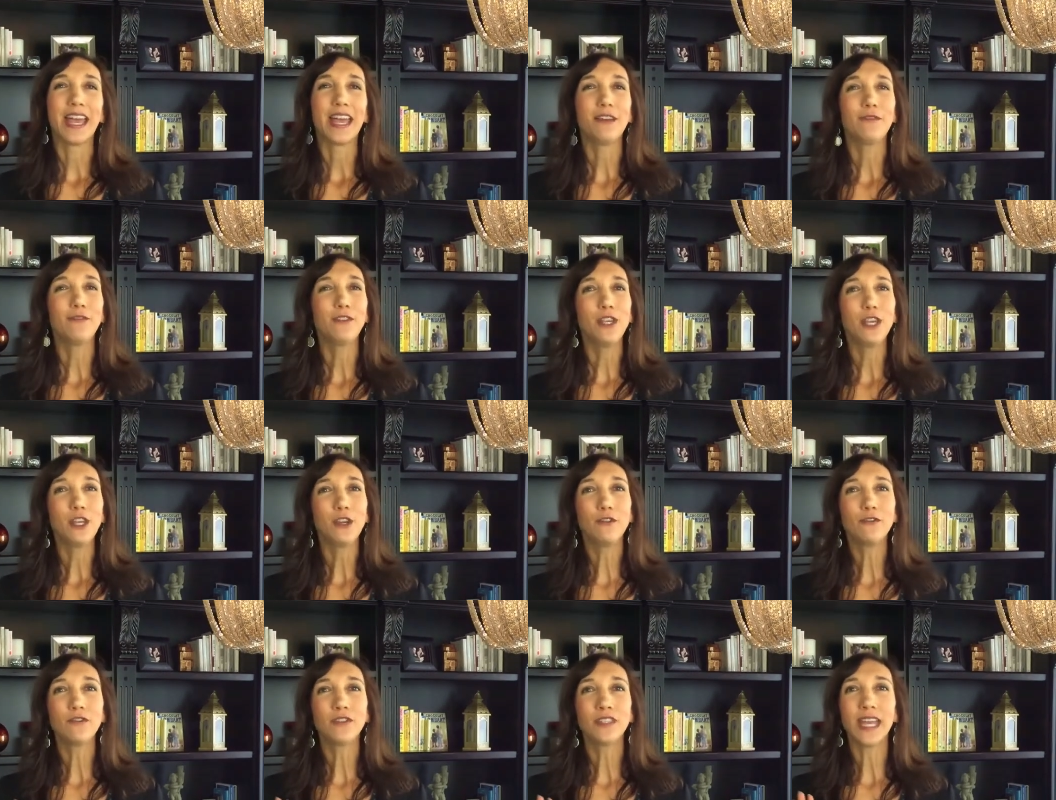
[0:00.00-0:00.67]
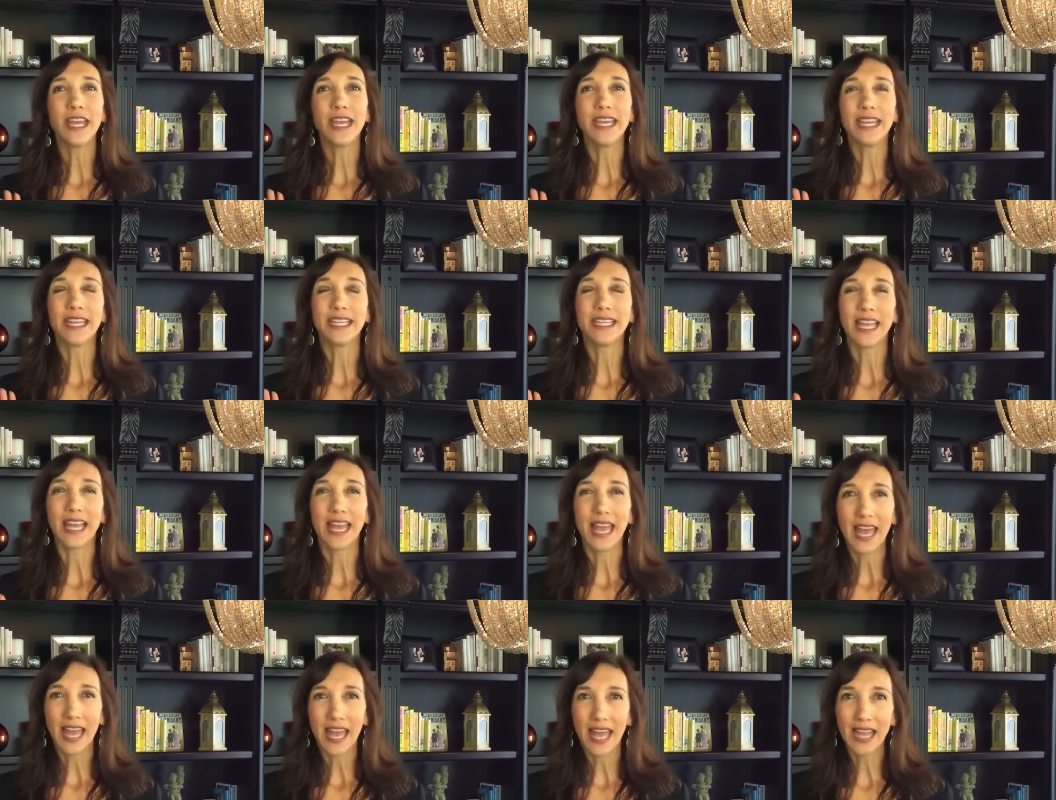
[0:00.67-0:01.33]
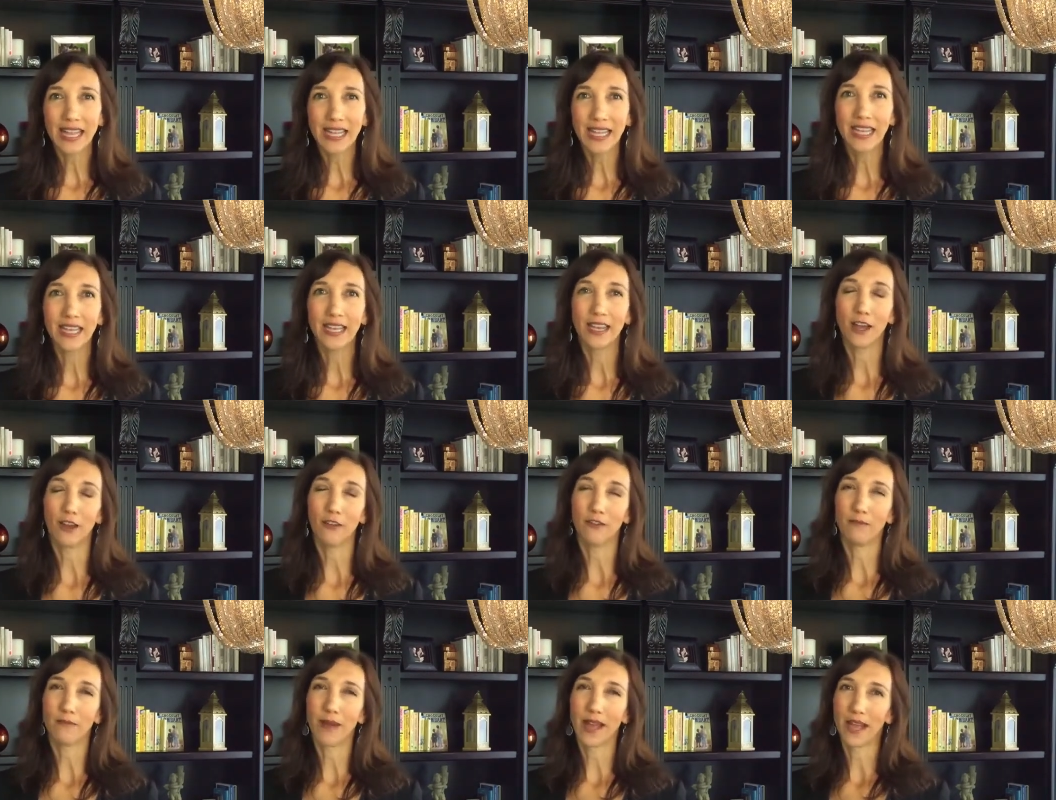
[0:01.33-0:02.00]
If you've taken any
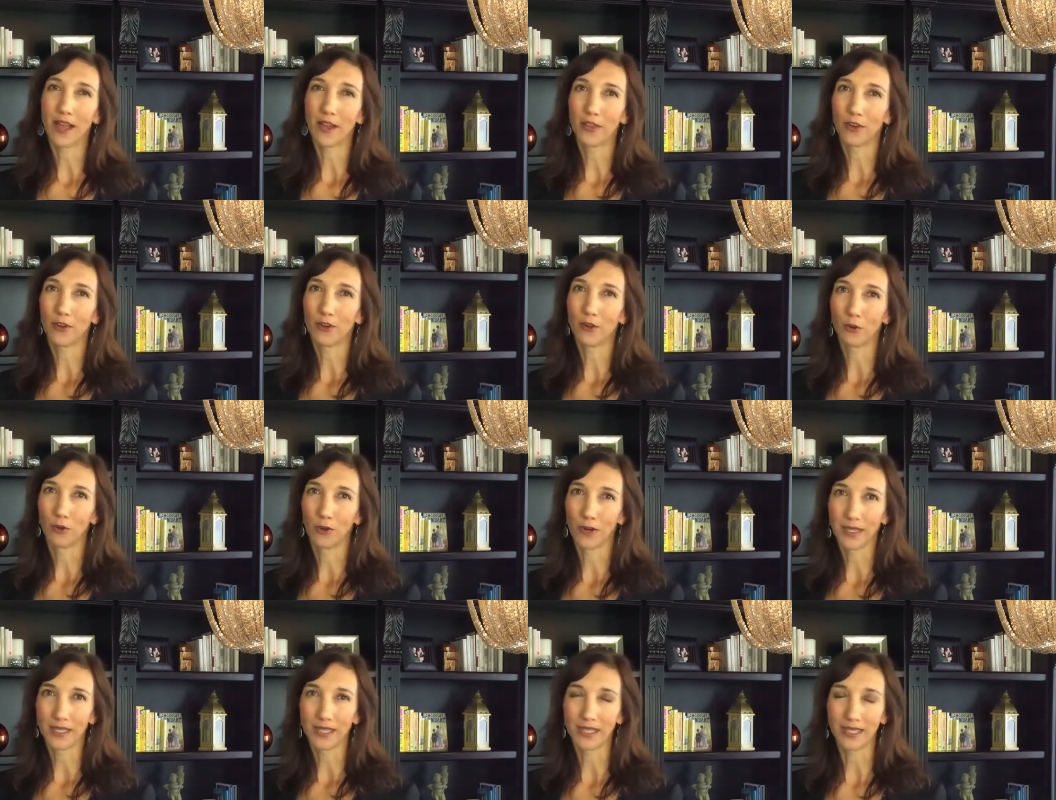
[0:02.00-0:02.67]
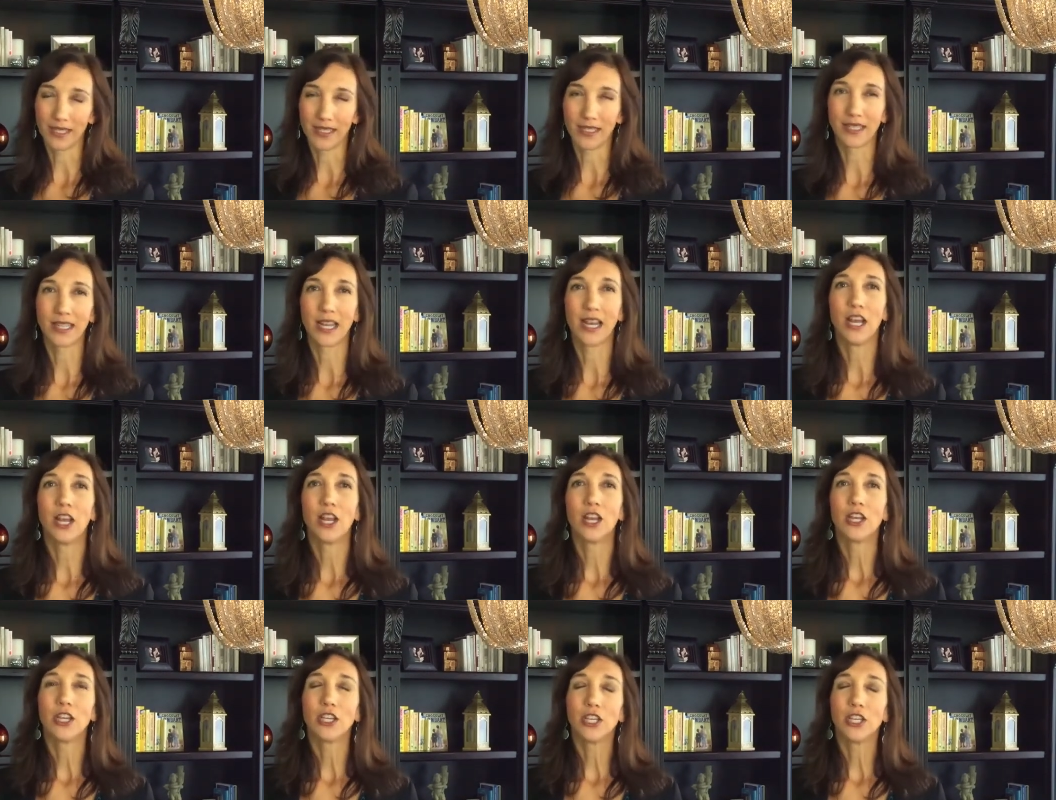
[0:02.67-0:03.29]
of my other courses,